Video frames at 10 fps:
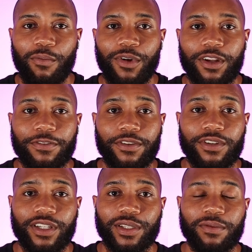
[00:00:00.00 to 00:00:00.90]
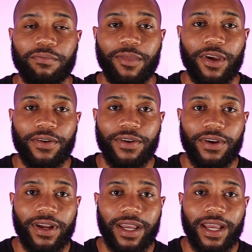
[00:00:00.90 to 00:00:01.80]
But if you're just
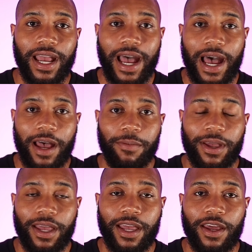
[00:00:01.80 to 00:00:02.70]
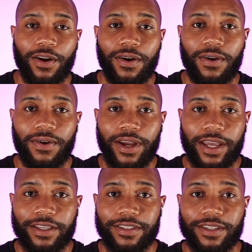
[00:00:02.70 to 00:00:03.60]
mirroring iPad
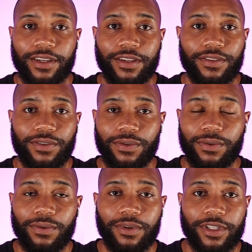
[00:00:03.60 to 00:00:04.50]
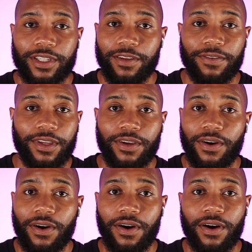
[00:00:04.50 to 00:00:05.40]
OS to a TV
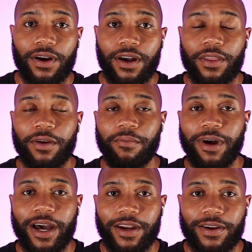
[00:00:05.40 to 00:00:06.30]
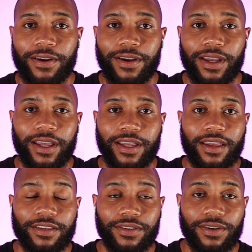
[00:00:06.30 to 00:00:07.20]
or other monitor,
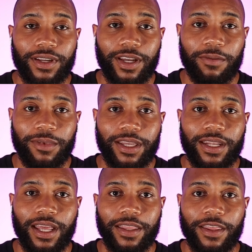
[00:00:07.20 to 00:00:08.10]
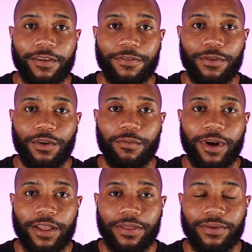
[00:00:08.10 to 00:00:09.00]
it's going to come in at that
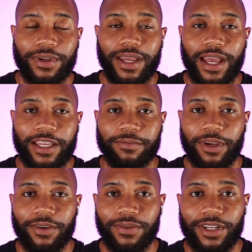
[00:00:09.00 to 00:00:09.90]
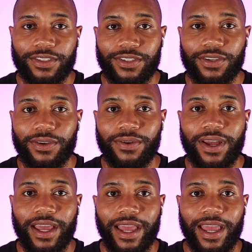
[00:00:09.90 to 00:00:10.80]
4:3 aspect ratio,
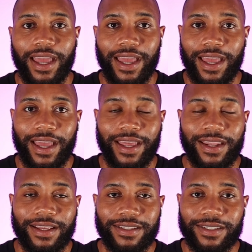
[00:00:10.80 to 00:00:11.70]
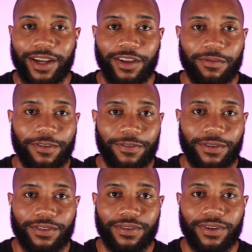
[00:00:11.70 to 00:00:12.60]
and it's not going to be
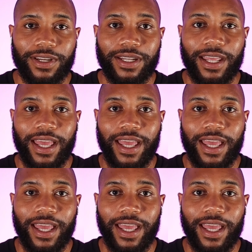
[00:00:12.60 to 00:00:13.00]
full screen.